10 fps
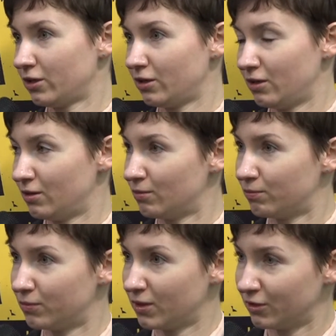small
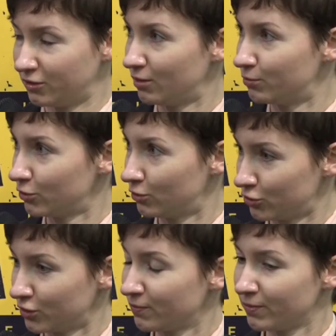local and regional
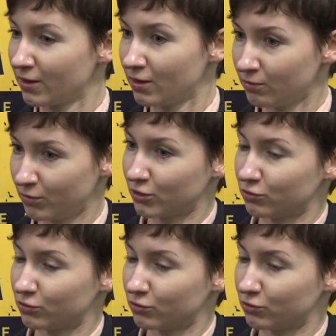businesses in this